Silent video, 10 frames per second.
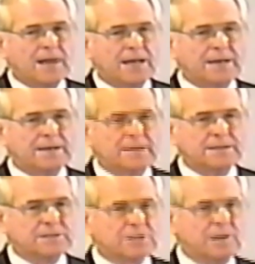And uh,
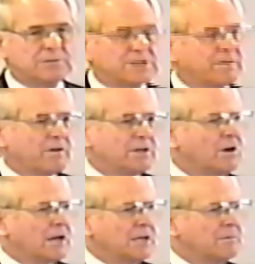his son was a very
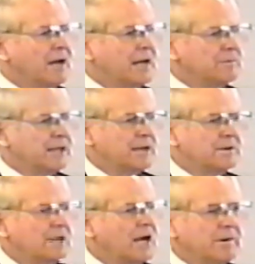godly man. We
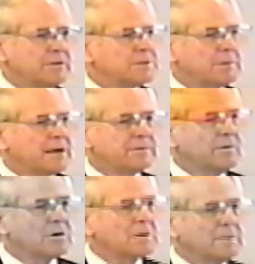had high respect
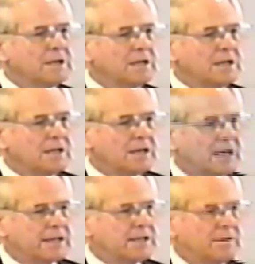for him.
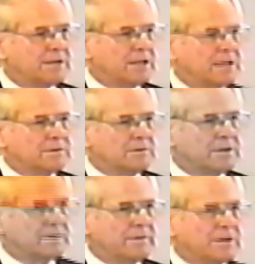I counted it
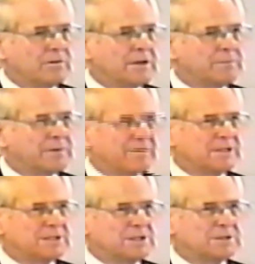one of the great
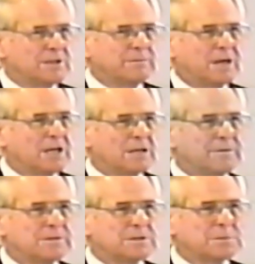privileges of my
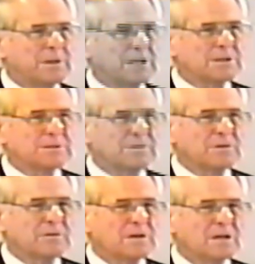life to speak at his
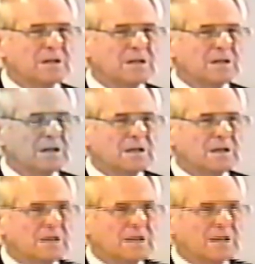funeral.
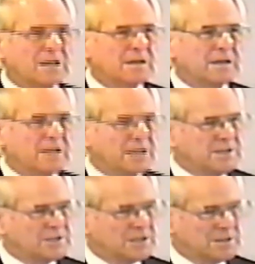And he
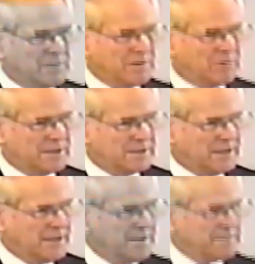said to me one
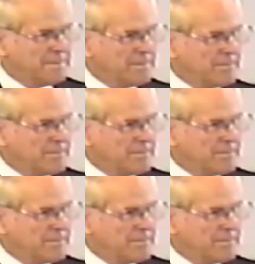day,